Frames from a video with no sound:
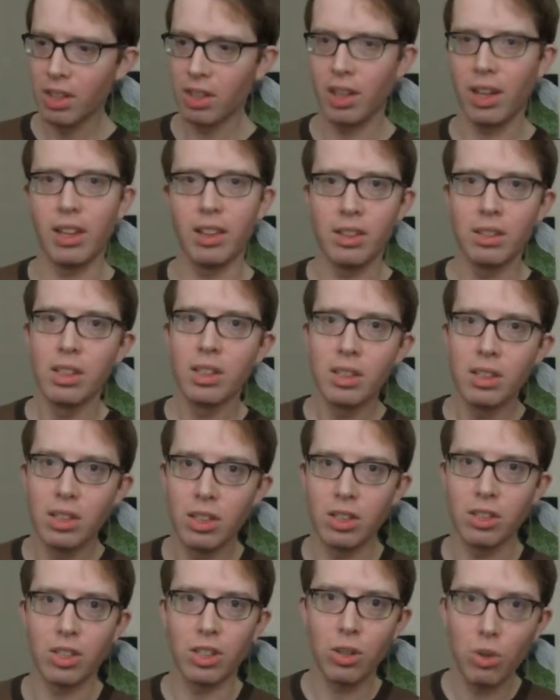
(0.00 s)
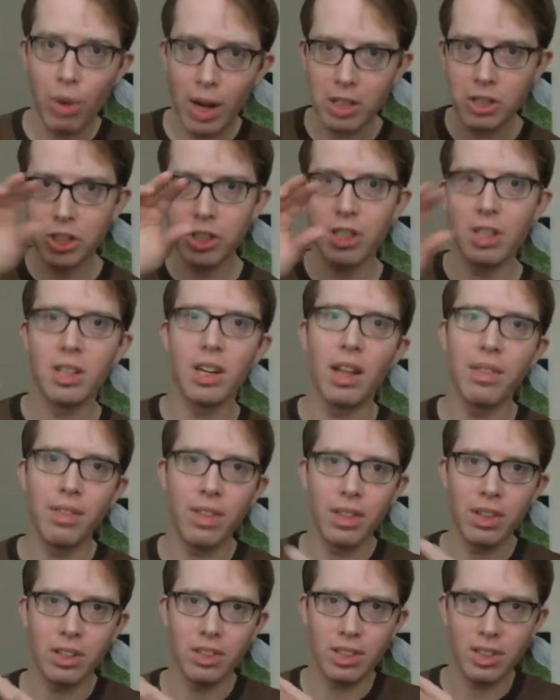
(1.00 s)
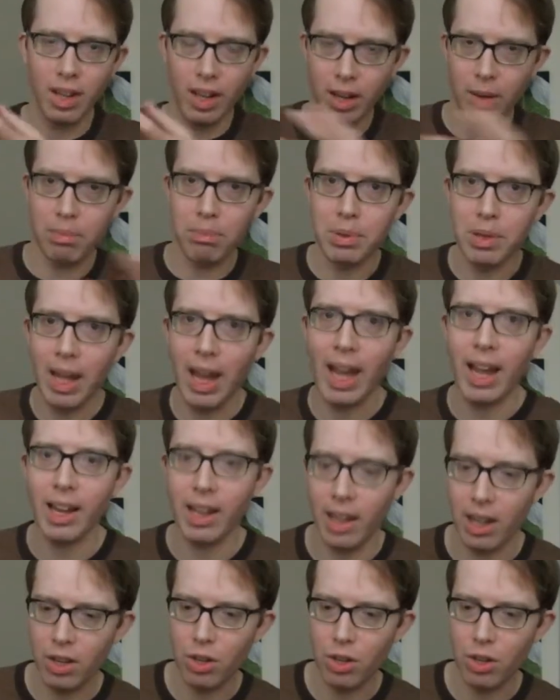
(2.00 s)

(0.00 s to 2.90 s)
Like, there's a question and then there's like a blank,